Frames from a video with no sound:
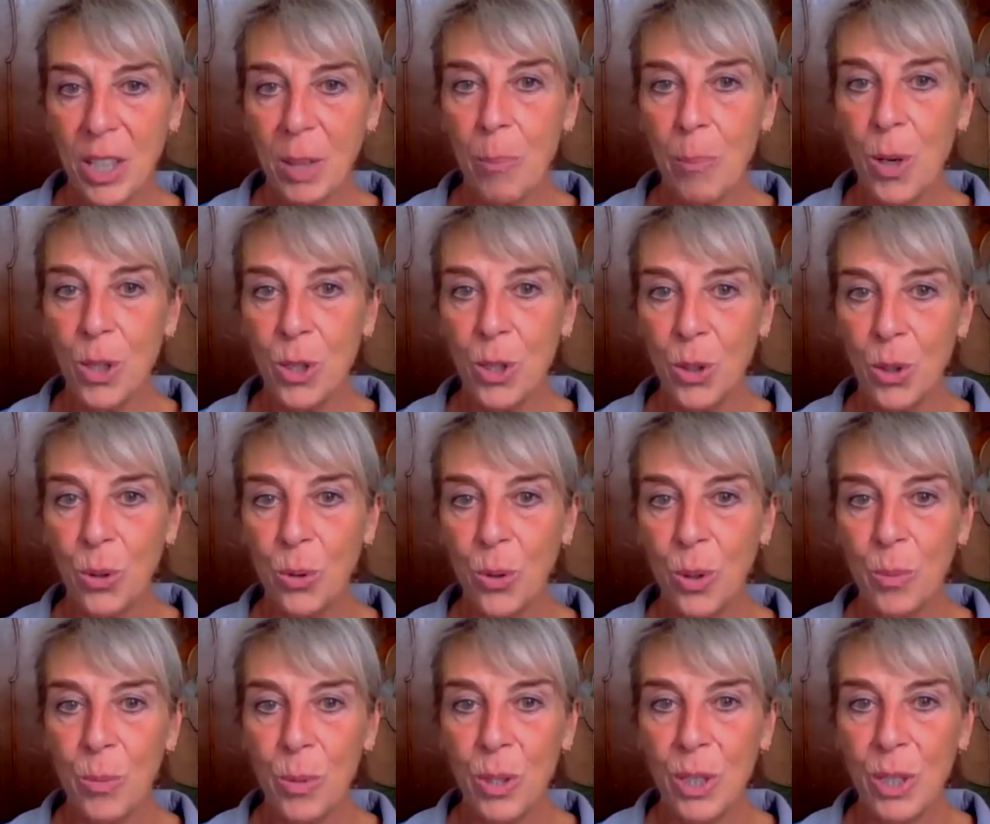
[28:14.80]

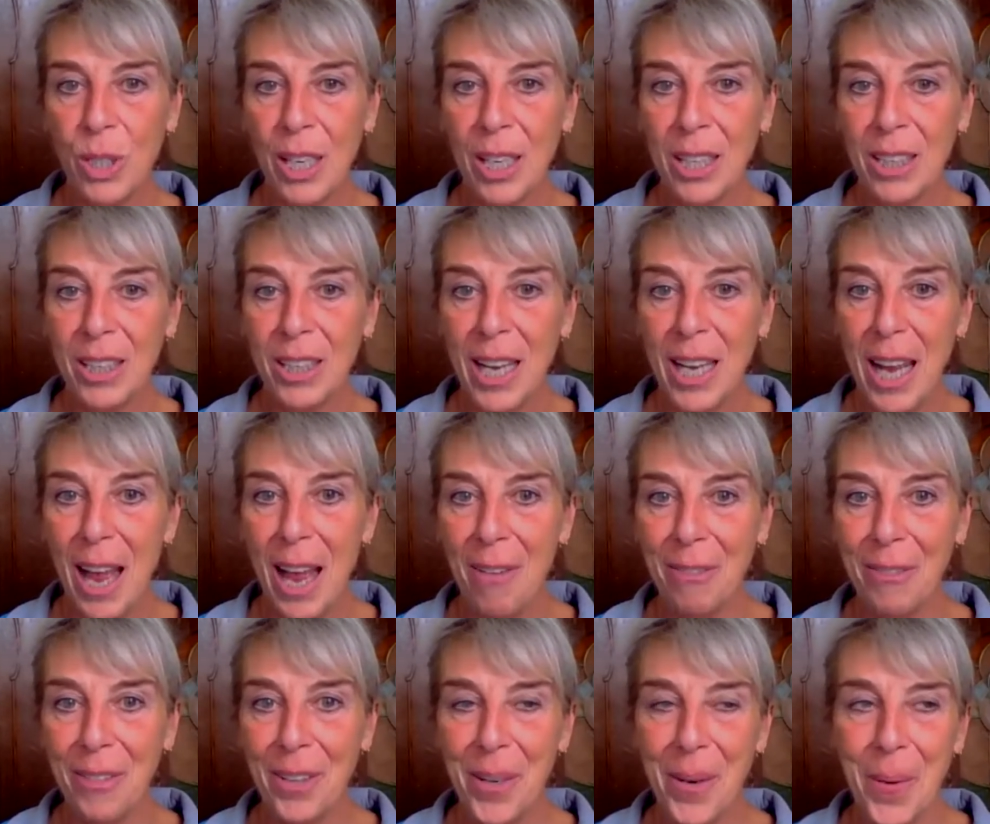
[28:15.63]
mushrooms, they
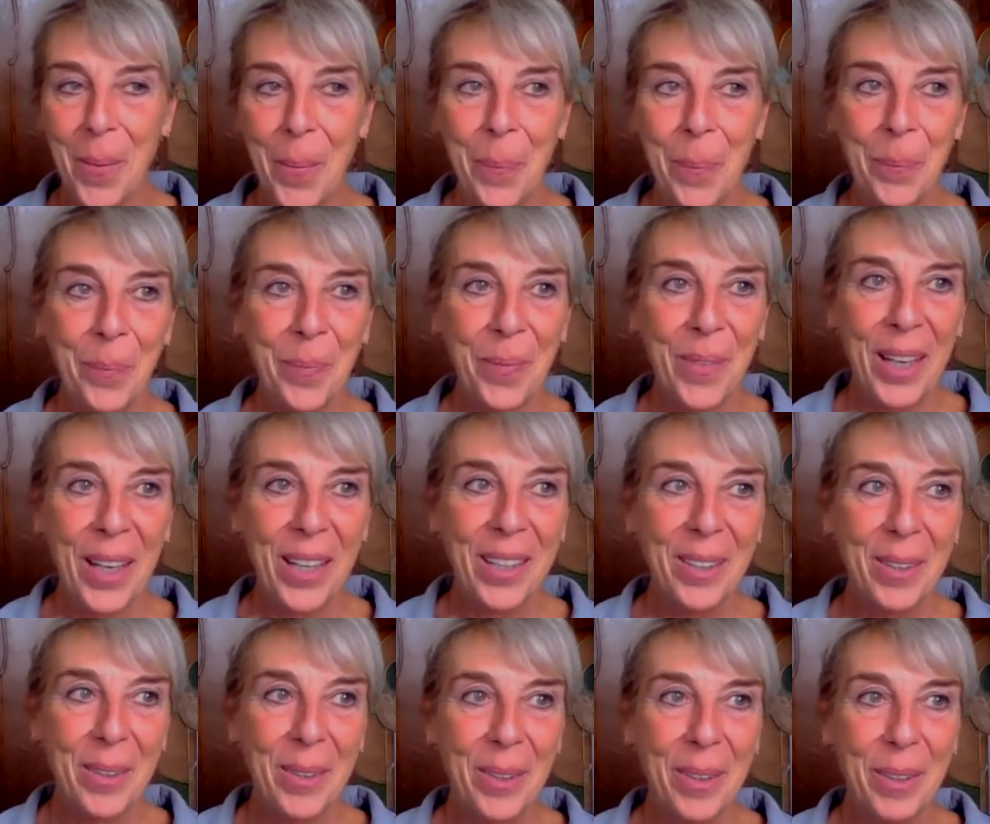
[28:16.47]
have
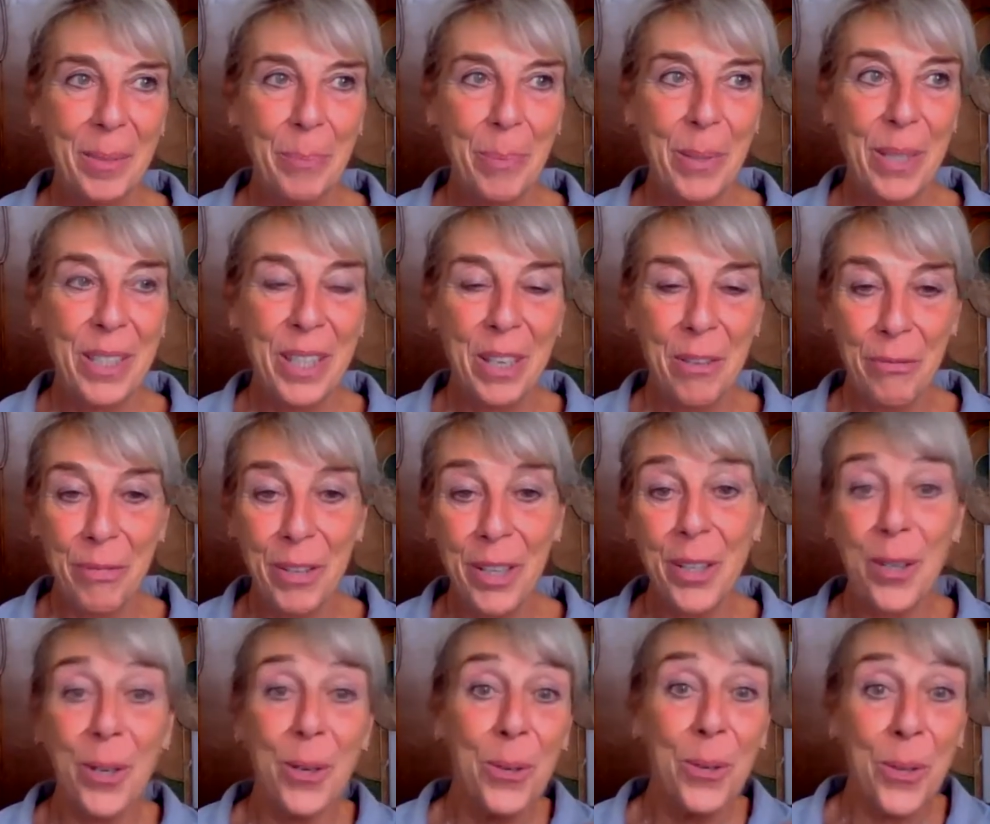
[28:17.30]

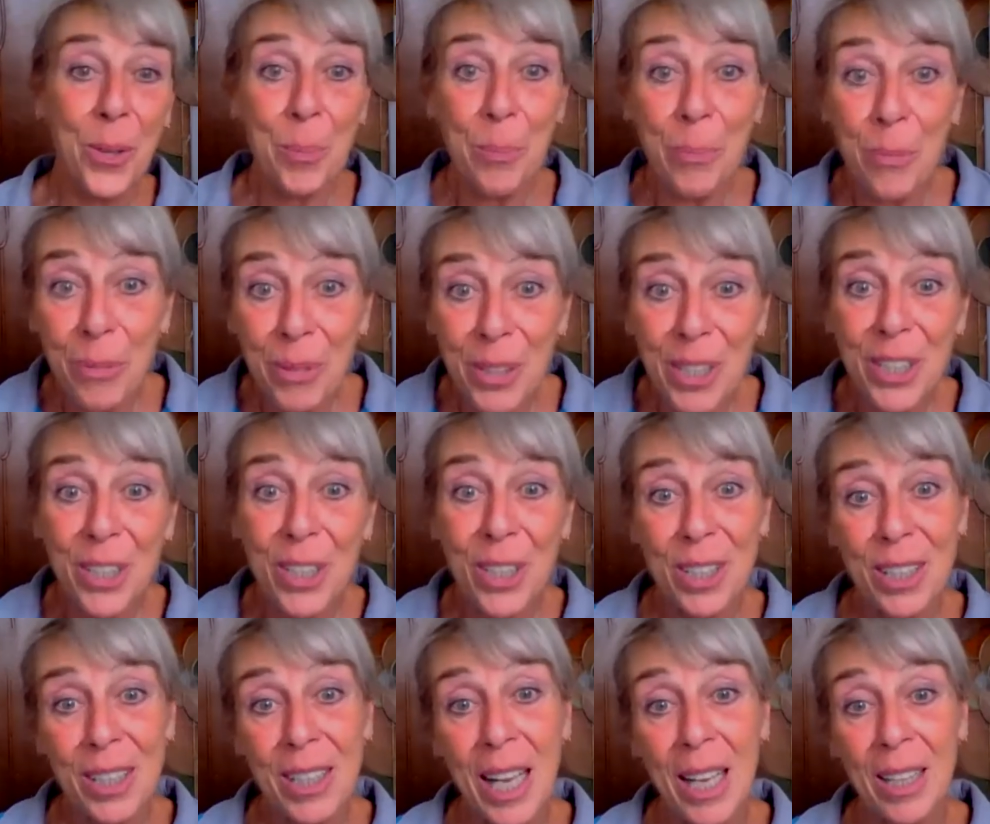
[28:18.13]
specific group
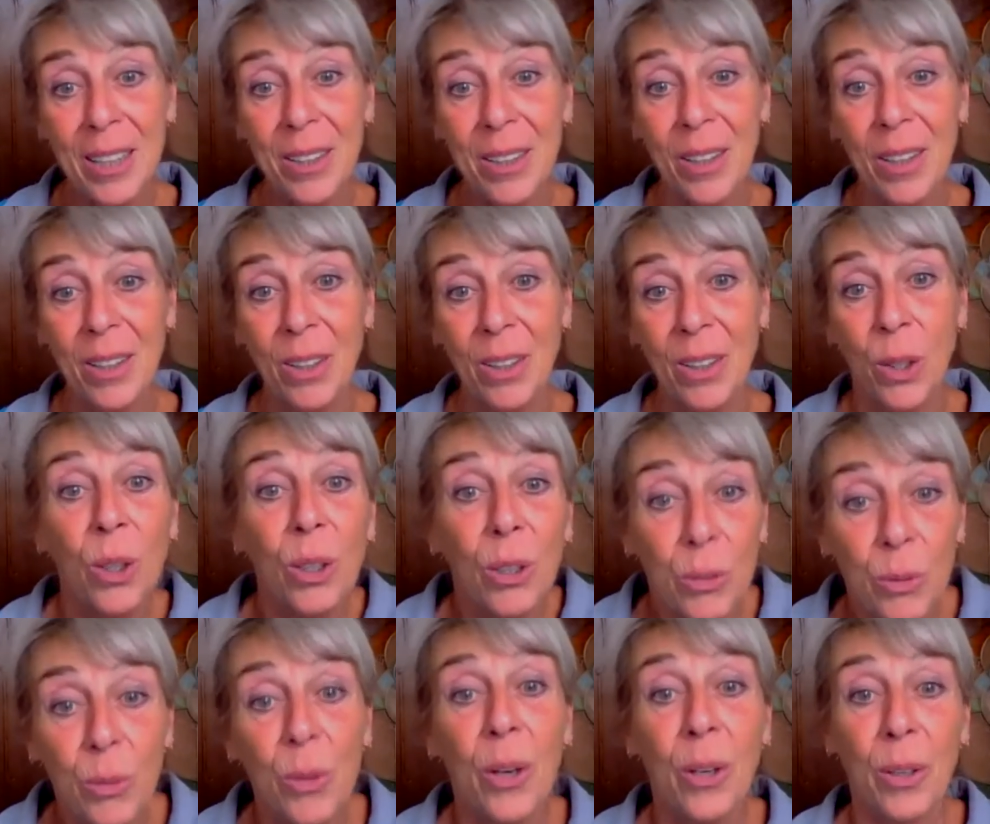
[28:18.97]
features that
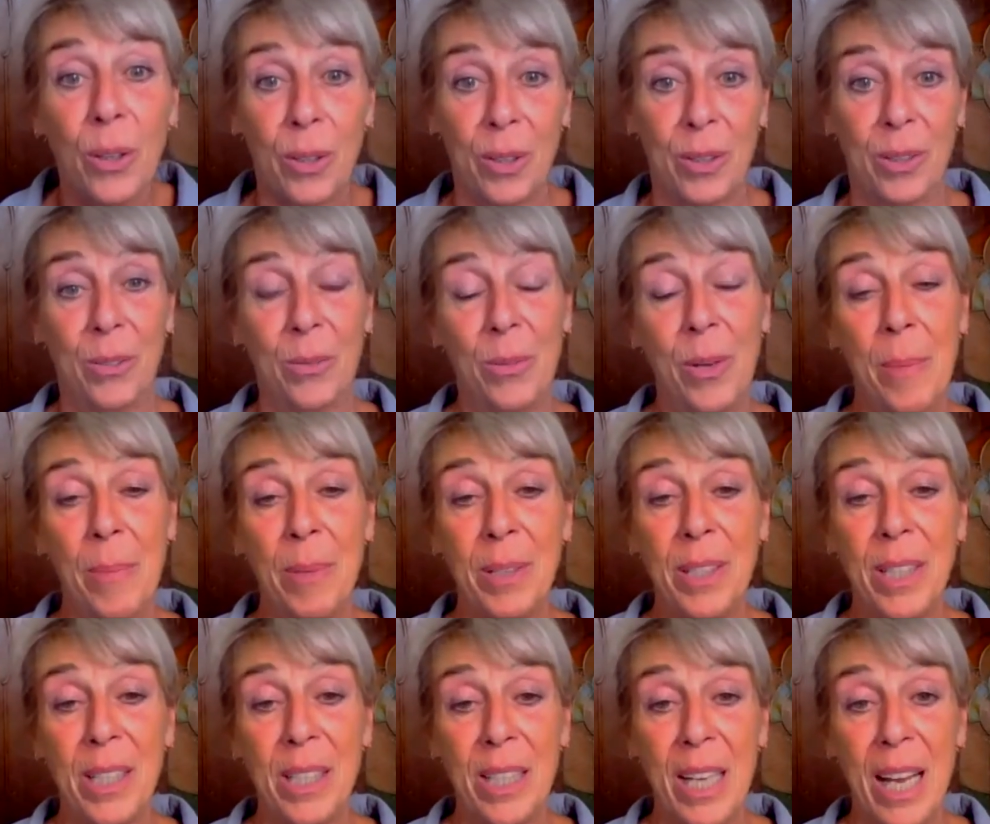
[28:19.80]
all drug
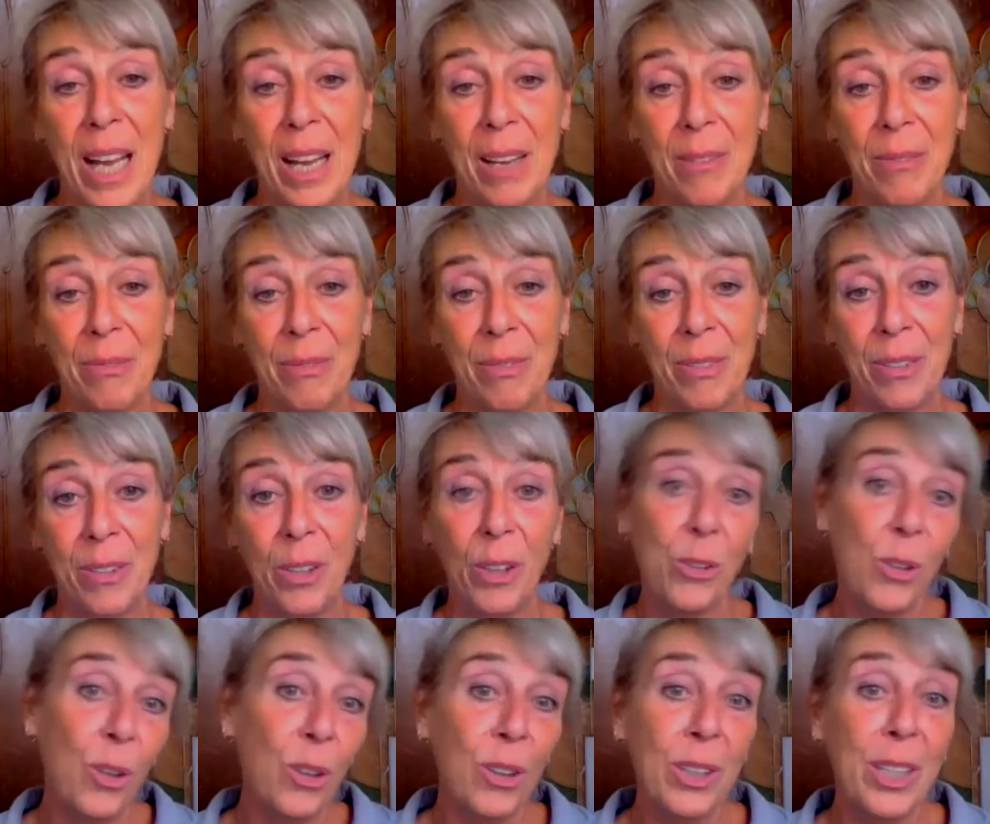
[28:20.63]
remedies have,
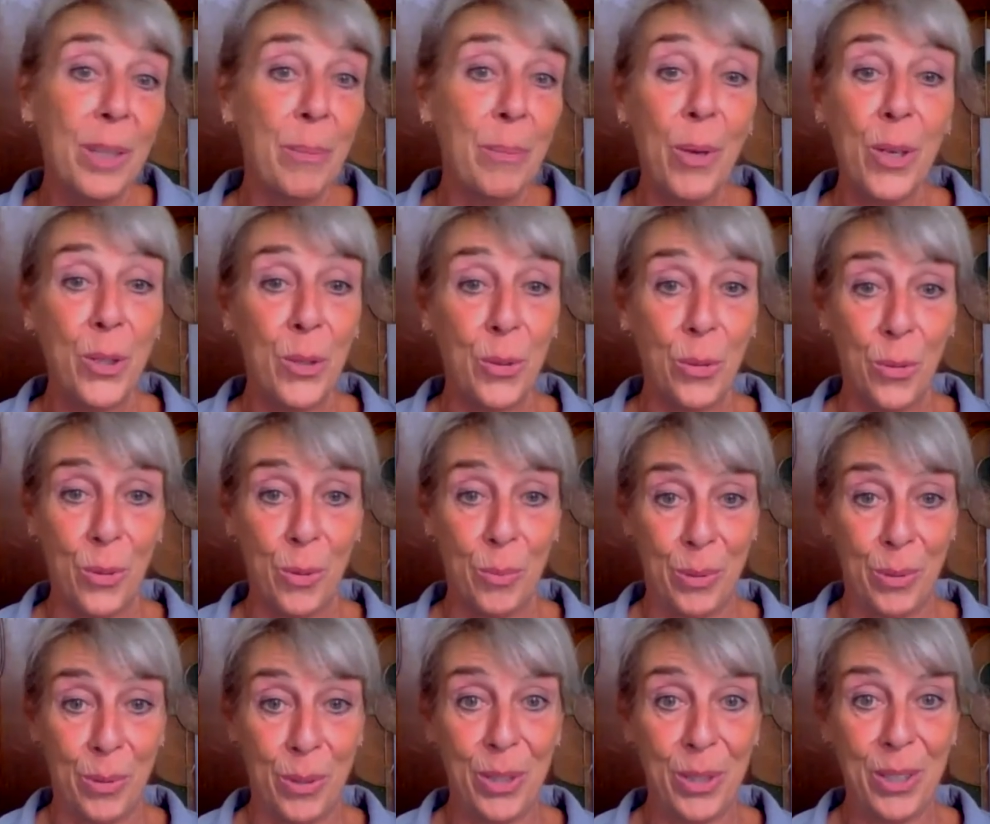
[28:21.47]
not only
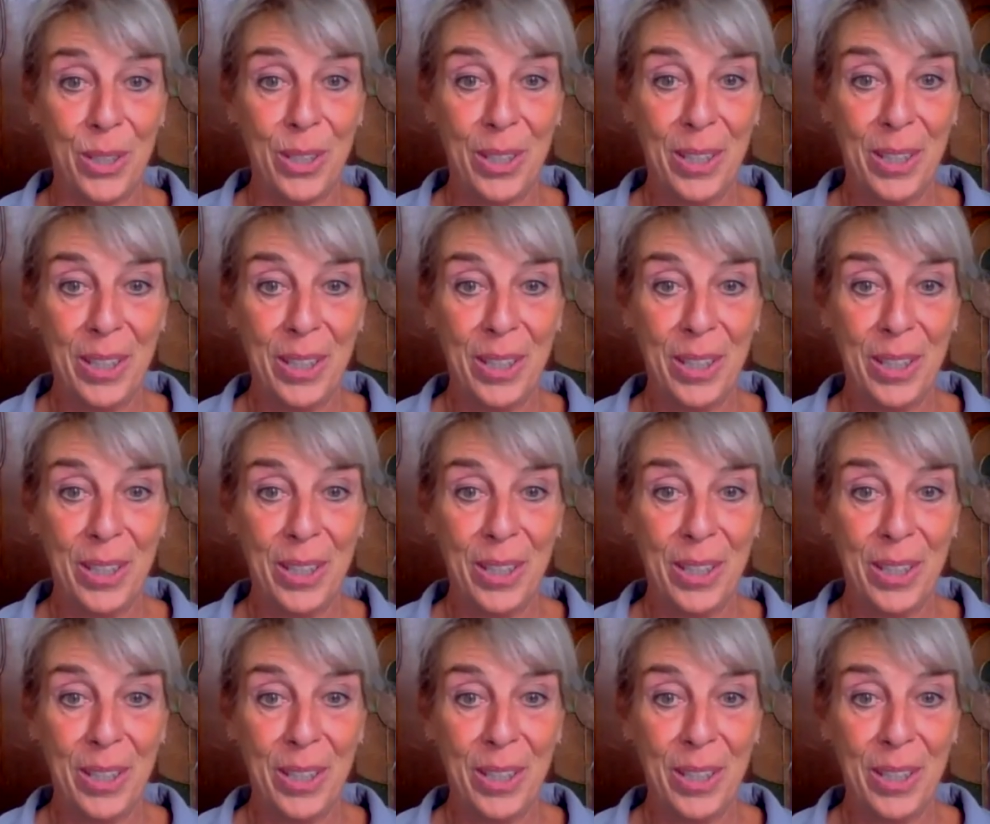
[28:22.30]
mushrooms.